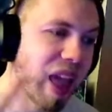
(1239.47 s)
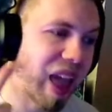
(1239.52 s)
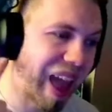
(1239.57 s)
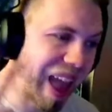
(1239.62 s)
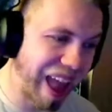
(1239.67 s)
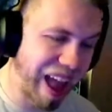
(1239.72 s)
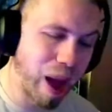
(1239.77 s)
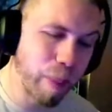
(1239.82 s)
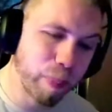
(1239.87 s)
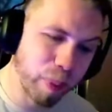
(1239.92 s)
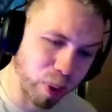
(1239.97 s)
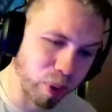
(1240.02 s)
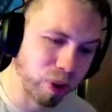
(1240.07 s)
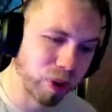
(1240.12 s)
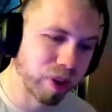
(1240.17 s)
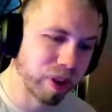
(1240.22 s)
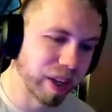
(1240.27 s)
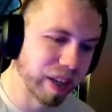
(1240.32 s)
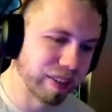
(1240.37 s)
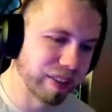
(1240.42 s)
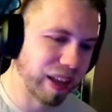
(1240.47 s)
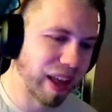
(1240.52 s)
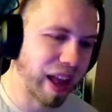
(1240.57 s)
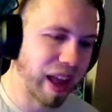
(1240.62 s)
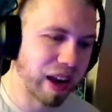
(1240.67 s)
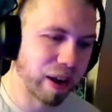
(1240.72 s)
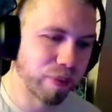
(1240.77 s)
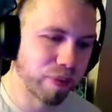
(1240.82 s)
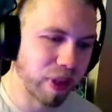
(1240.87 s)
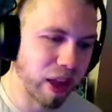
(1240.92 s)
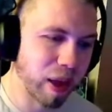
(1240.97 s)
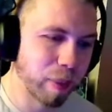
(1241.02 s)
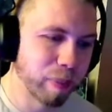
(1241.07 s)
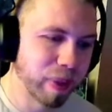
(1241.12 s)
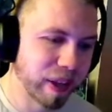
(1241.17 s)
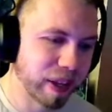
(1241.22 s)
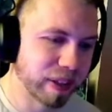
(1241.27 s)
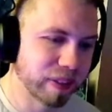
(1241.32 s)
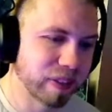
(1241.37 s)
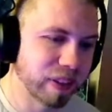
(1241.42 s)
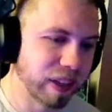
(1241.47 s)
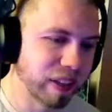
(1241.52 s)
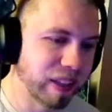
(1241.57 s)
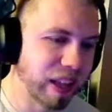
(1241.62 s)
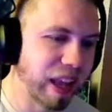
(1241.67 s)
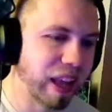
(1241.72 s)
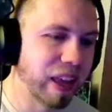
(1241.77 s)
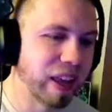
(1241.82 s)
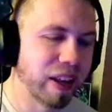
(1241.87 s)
Apple is ahead of them because they take